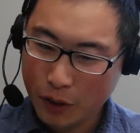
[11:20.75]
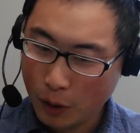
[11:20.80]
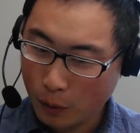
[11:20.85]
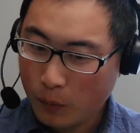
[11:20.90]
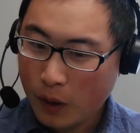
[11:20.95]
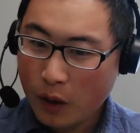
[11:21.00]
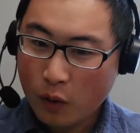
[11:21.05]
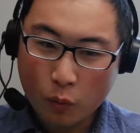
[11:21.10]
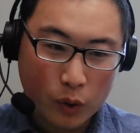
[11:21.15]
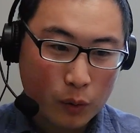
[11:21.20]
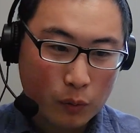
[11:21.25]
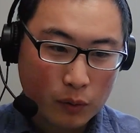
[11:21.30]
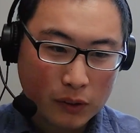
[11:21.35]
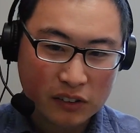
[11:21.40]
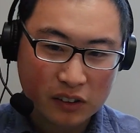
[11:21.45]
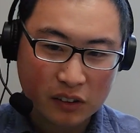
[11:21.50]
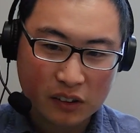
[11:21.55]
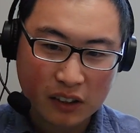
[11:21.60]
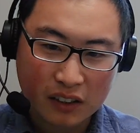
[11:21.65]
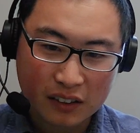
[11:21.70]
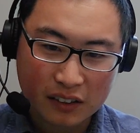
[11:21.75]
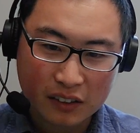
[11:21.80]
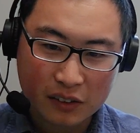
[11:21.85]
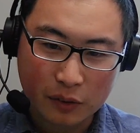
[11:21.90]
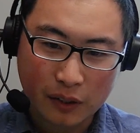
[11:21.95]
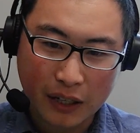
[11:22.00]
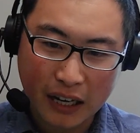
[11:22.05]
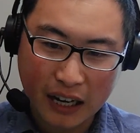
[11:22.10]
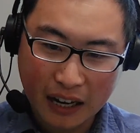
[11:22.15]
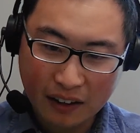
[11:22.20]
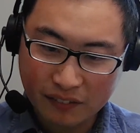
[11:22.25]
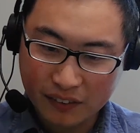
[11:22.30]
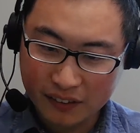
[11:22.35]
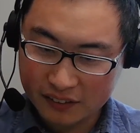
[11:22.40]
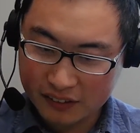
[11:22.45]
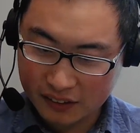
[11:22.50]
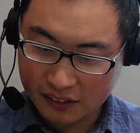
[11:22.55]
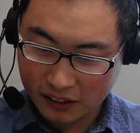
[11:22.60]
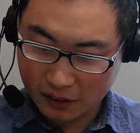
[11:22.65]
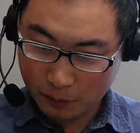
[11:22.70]
Yeah, We were so lucky to have
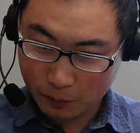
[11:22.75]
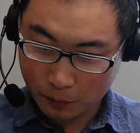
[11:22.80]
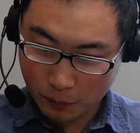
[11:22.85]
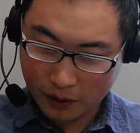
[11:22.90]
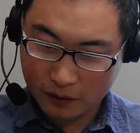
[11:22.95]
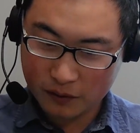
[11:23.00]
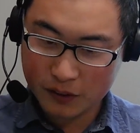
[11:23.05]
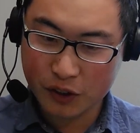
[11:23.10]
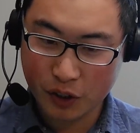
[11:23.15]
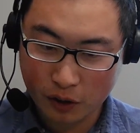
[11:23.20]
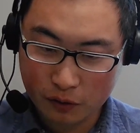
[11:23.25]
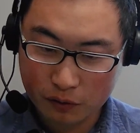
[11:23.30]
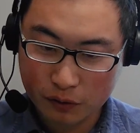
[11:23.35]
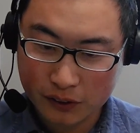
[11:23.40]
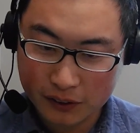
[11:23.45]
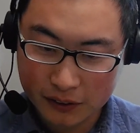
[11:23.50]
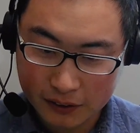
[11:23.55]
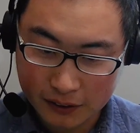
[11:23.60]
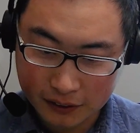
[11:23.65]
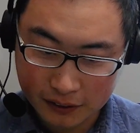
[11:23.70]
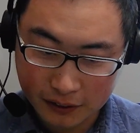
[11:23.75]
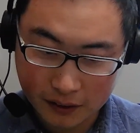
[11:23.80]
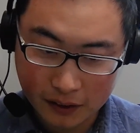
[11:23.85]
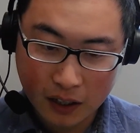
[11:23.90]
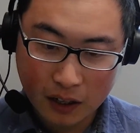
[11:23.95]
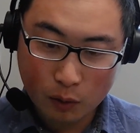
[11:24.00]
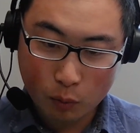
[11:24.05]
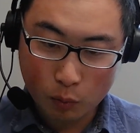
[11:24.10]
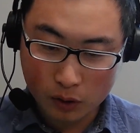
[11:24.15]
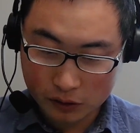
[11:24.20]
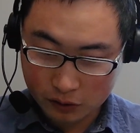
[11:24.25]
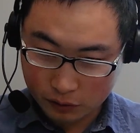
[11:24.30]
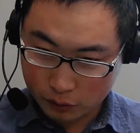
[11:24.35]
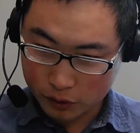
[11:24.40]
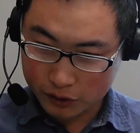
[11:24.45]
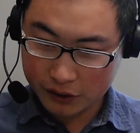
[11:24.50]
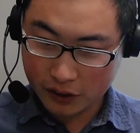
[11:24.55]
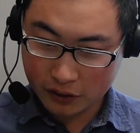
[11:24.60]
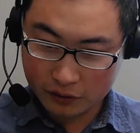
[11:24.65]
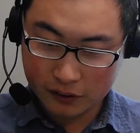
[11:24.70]
this uh, share facility,
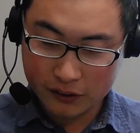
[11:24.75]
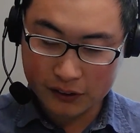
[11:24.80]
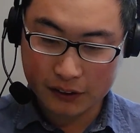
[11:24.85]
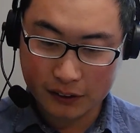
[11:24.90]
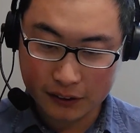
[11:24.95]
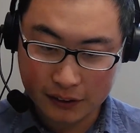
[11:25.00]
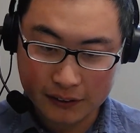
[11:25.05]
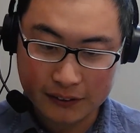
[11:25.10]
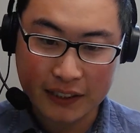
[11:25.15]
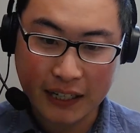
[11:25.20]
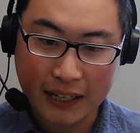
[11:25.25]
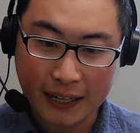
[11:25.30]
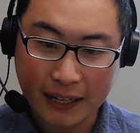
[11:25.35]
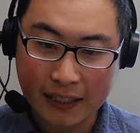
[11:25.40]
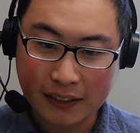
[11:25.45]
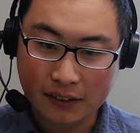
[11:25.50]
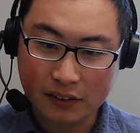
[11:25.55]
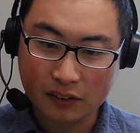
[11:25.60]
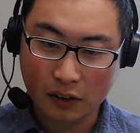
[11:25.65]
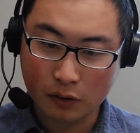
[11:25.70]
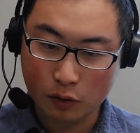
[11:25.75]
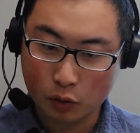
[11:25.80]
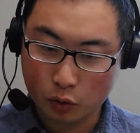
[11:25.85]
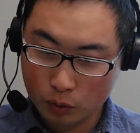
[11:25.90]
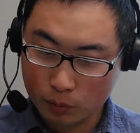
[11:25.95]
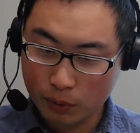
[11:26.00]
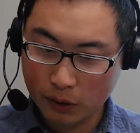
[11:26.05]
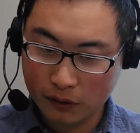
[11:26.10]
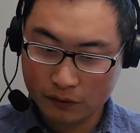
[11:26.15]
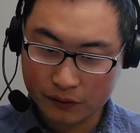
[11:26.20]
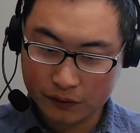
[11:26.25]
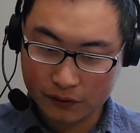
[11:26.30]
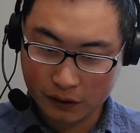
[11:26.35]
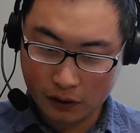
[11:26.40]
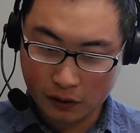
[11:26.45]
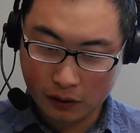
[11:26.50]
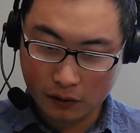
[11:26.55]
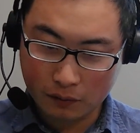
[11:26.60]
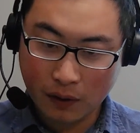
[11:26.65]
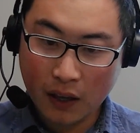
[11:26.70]
wonderful share facilities. It has a group of
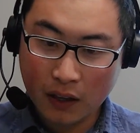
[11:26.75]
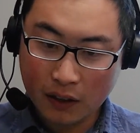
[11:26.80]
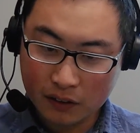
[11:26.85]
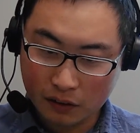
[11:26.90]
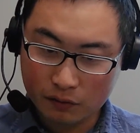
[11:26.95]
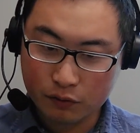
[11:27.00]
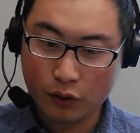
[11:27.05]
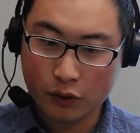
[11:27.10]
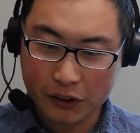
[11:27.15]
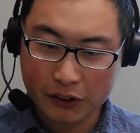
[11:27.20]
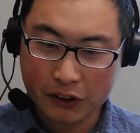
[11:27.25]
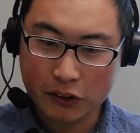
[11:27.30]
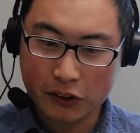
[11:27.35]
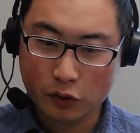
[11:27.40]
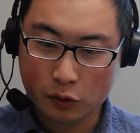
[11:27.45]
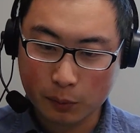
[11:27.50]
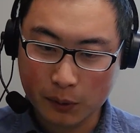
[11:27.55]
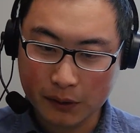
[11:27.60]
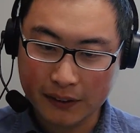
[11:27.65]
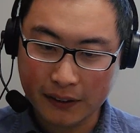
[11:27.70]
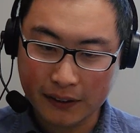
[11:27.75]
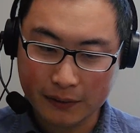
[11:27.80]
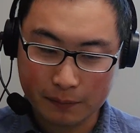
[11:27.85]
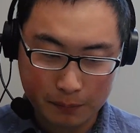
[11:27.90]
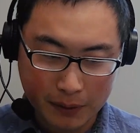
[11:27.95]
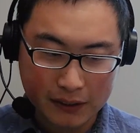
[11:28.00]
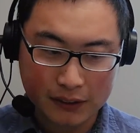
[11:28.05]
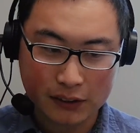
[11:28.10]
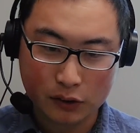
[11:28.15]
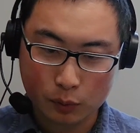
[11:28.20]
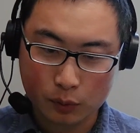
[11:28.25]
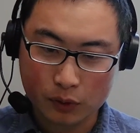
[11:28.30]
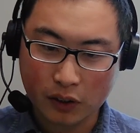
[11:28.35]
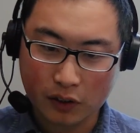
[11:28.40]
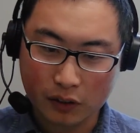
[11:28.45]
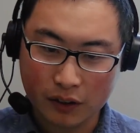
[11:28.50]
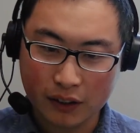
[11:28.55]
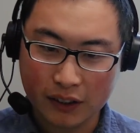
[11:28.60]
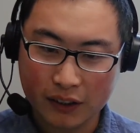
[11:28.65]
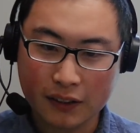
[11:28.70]
uh, different instruments that matches
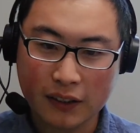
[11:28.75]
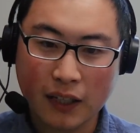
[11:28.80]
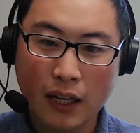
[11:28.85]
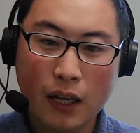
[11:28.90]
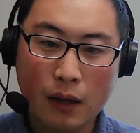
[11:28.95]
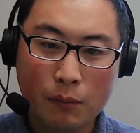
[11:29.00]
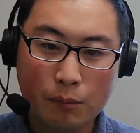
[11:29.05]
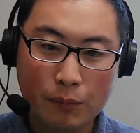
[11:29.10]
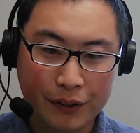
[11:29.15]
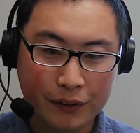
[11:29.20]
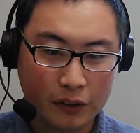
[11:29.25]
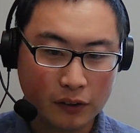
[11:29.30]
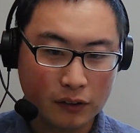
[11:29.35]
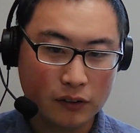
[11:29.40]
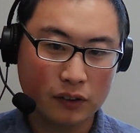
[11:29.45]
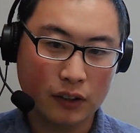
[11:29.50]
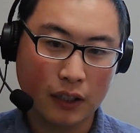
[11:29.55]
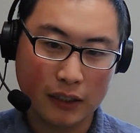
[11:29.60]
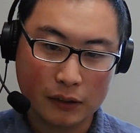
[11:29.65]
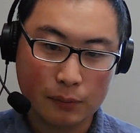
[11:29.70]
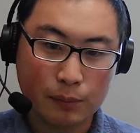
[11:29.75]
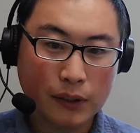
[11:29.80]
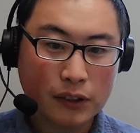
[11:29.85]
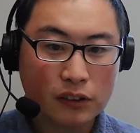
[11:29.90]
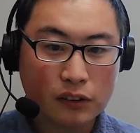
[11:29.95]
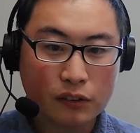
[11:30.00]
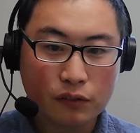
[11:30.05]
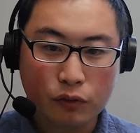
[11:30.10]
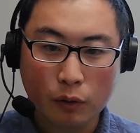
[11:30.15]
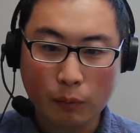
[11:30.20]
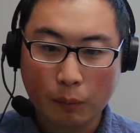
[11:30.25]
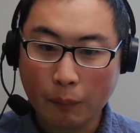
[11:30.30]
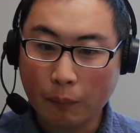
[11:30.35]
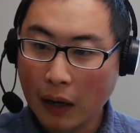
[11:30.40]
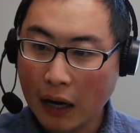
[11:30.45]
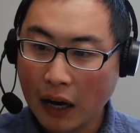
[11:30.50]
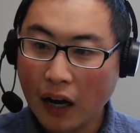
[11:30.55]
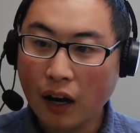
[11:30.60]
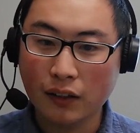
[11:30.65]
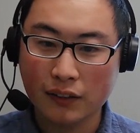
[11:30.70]
our need. Because especially for
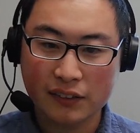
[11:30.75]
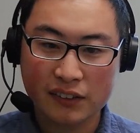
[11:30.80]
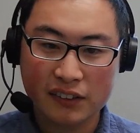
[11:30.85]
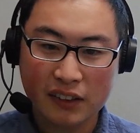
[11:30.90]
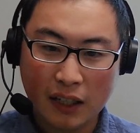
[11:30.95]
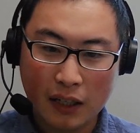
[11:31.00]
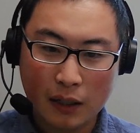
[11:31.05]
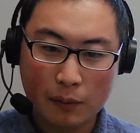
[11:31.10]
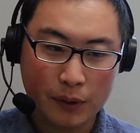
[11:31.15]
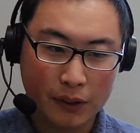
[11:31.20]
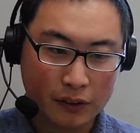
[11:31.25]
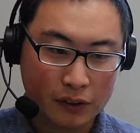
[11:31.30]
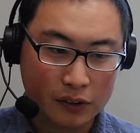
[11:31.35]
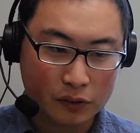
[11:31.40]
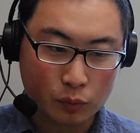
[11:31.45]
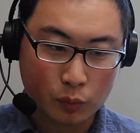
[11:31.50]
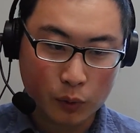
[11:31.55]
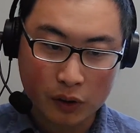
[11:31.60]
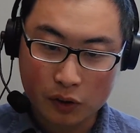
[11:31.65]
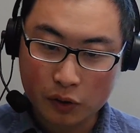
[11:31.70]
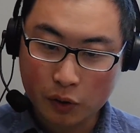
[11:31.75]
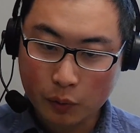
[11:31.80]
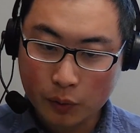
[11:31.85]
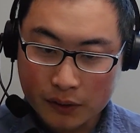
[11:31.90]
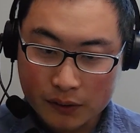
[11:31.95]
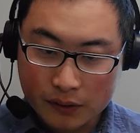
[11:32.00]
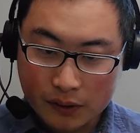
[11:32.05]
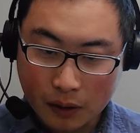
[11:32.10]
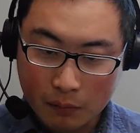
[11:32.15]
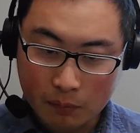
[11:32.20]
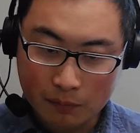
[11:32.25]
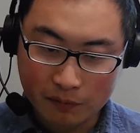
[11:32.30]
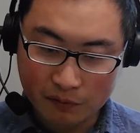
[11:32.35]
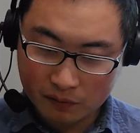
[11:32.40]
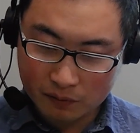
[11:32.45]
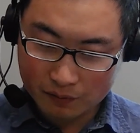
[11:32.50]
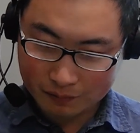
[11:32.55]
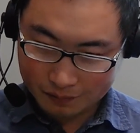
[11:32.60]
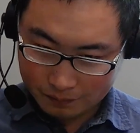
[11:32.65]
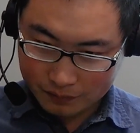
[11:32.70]
us, because we are doing some
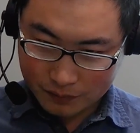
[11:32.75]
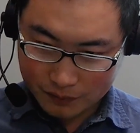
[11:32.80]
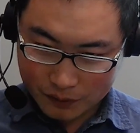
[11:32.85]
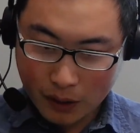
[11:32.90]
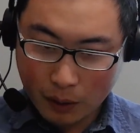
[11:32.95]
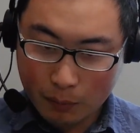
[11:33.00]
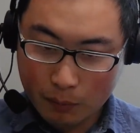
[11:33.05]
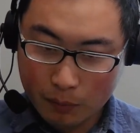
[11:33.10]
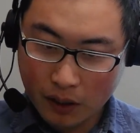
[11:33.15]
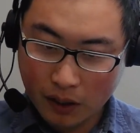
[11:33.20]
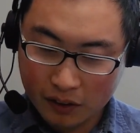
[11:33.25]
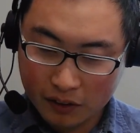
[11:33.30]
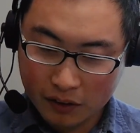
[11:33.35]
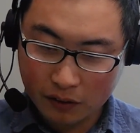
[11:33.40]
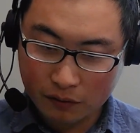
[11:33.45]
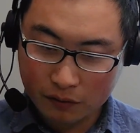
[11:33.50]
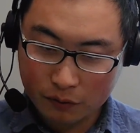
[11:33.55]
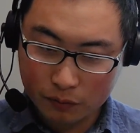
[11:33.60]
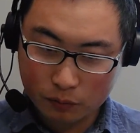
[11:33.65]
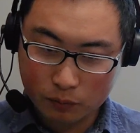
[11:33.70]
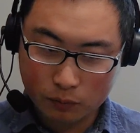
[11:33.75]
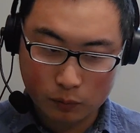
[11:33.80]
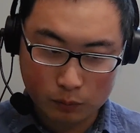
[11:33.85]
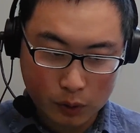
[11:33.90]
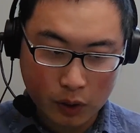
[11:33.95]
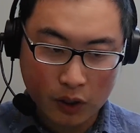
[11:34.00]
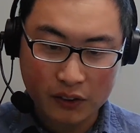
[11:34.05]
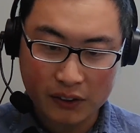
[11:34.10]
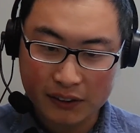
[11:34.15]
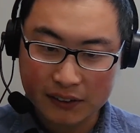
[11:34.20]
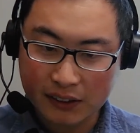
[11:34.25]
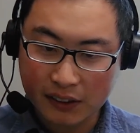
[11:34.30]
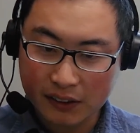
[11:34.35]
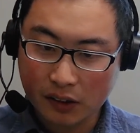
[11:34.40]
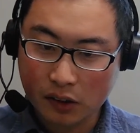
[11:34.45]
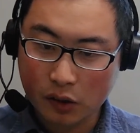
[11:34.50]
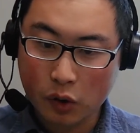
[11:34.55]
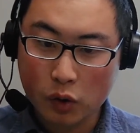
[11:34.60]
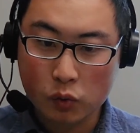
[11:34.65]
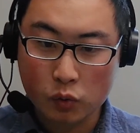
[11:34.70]
some kind of projects that
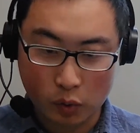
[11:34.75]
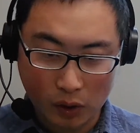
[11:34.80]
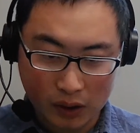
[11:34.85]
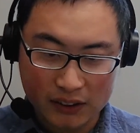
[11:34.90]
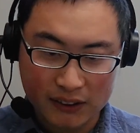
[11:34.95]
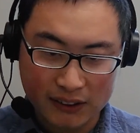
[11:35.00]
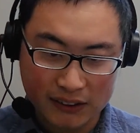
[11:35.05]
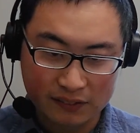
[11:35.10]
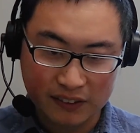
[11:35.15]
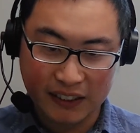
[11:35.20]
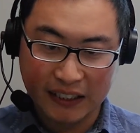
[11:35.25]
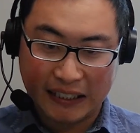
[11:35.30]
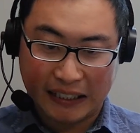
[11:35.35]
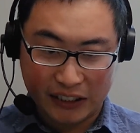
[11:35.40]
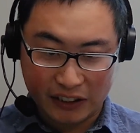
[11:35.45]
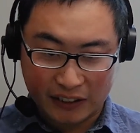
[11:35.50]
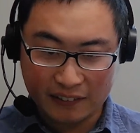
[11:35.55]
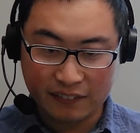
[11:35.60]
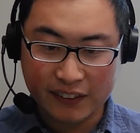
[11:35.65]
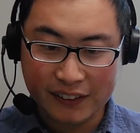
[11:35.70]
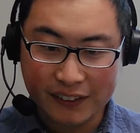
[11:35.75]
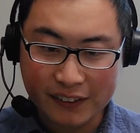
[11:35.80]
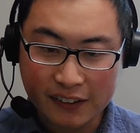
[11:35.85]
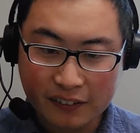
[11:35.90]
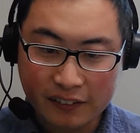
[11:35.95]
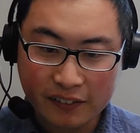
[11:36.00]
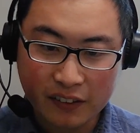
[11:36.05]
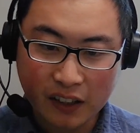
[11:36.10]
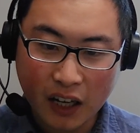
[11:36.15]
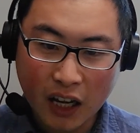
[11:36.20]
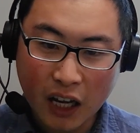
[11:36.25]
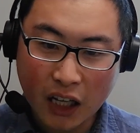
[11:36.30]
are relatively innovative.